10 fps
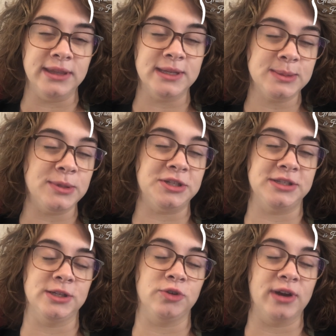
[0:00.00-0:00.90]
This one's
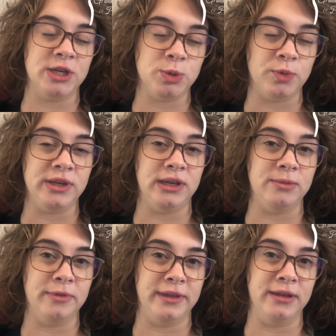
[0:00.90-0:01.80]
just a gradual heat
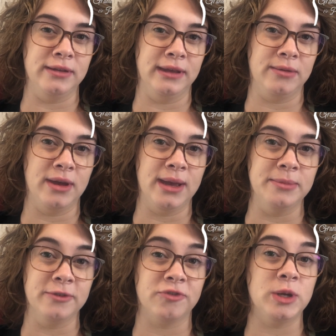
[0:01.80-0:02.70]
with the
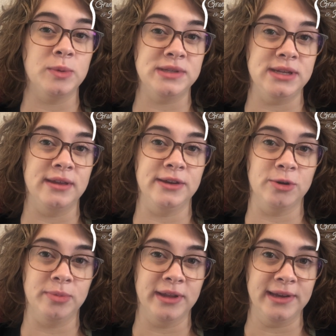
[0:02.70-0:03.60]
the frequency that you're
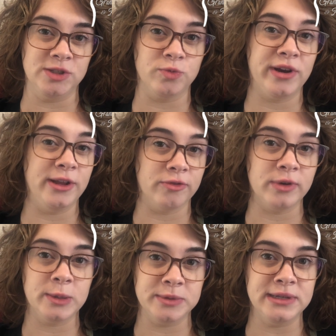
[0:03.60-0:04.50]
applying. So radio
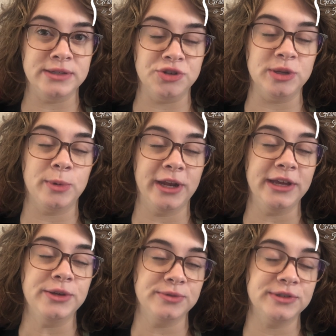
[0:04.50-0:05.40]
frequency is usually what I
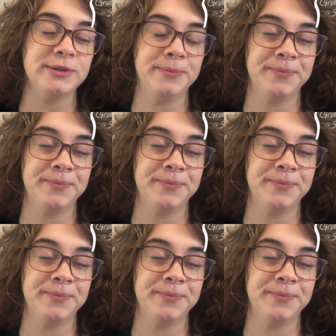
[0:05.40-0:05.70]
use.